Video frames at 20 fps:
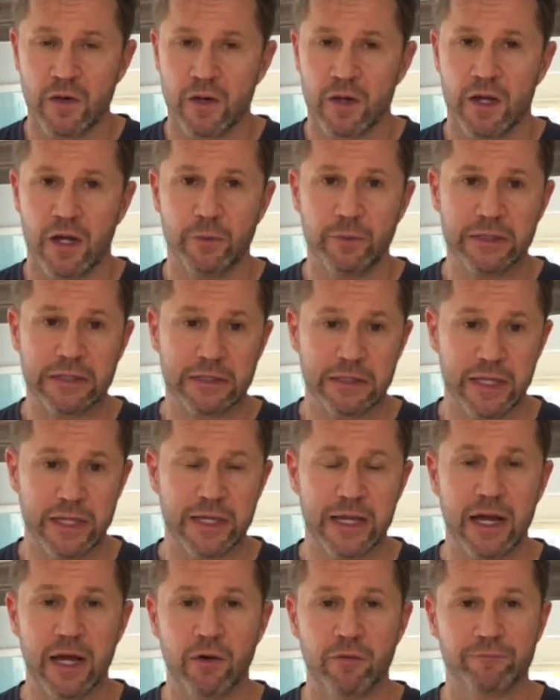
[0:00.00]
I would lay
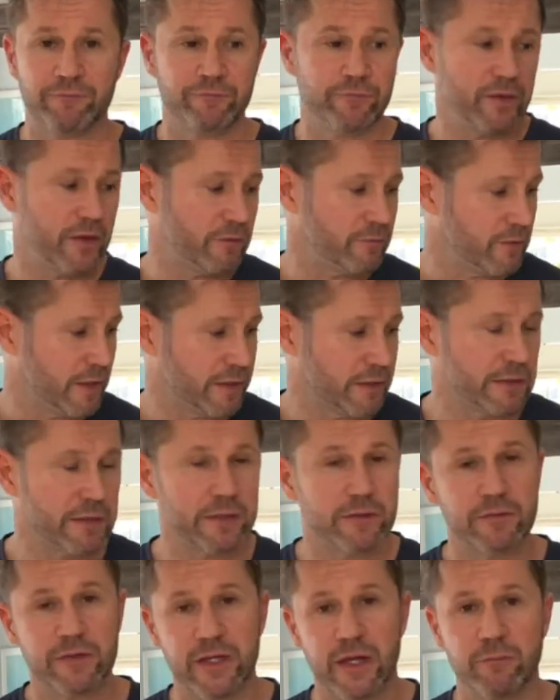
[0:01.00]
out, like
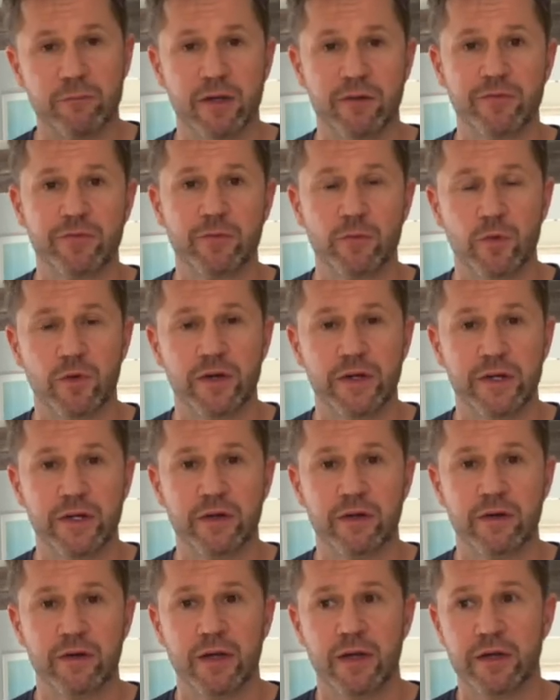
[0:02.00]
literally on my floor
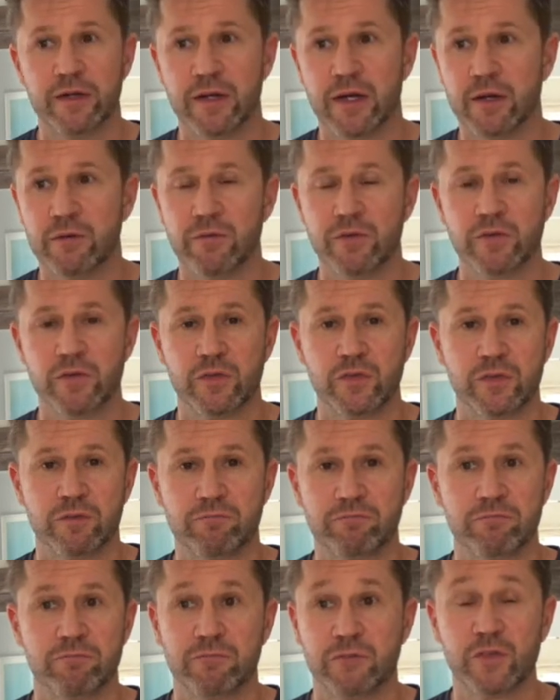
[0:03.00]
here, and I would just
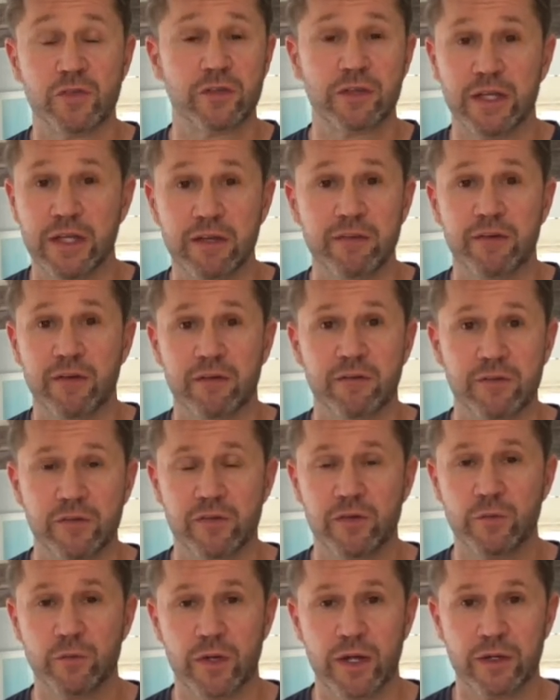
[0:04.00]
lay there and
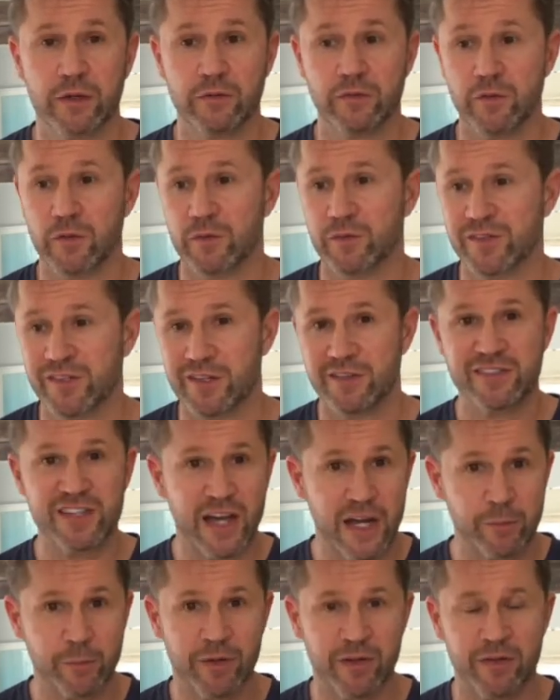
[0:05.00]
see what I could do. I'd set a
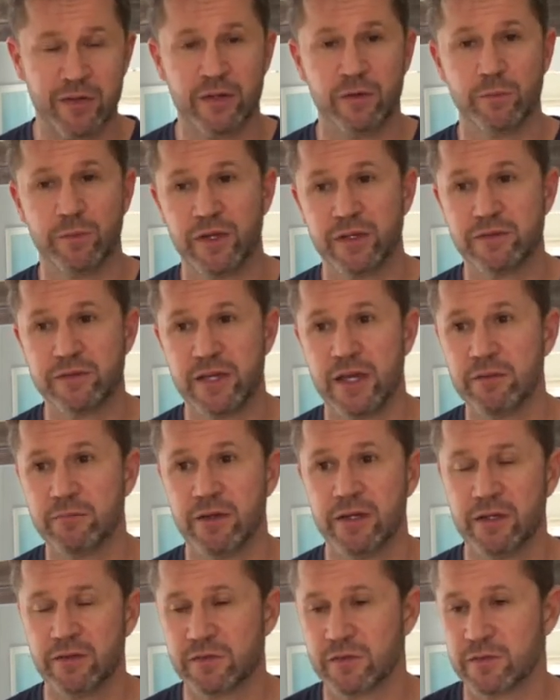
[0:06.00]
timer, and I'd be like, 10
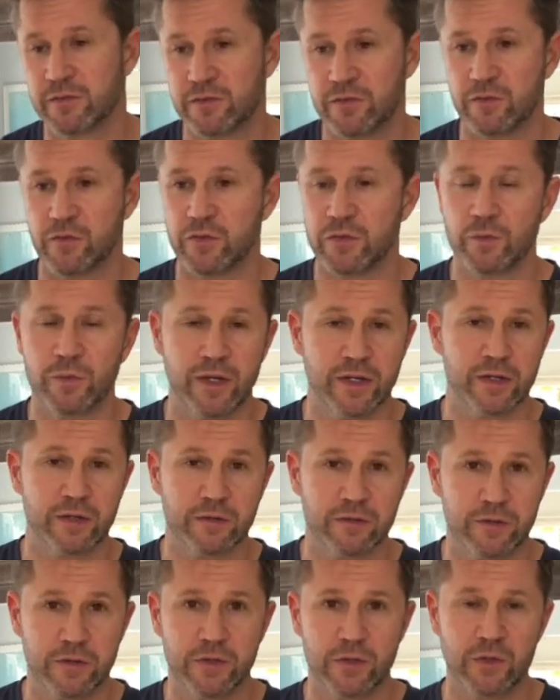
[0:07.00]
minutes, let's just see what I can
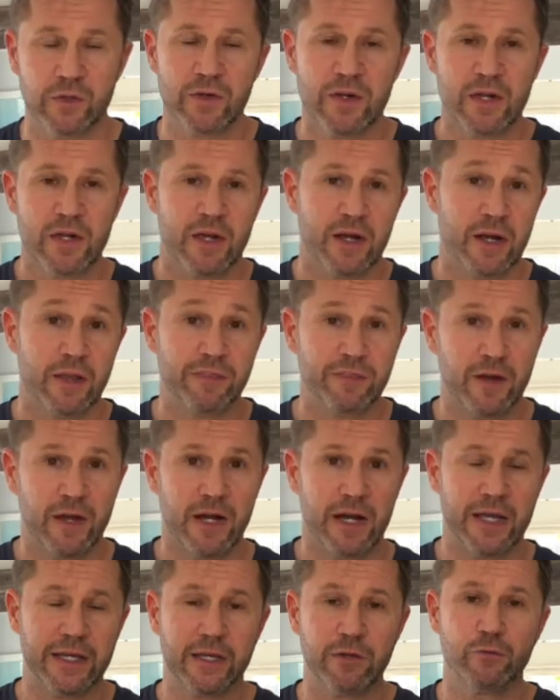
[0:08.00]
do. And I thought
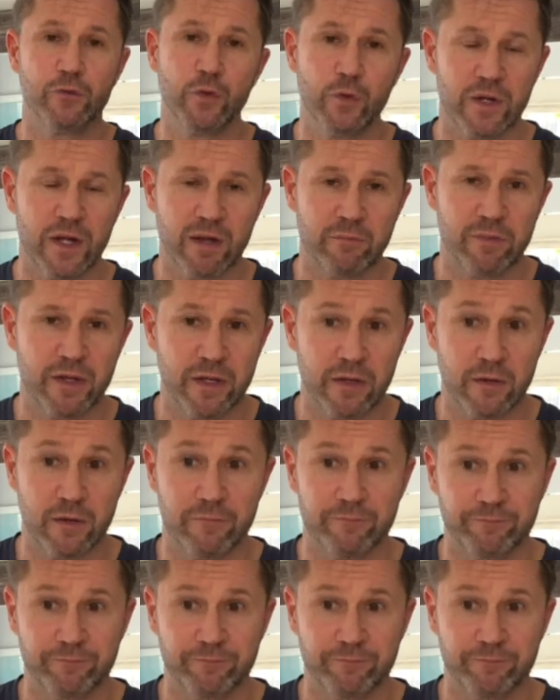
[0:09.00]
I could do it on my own.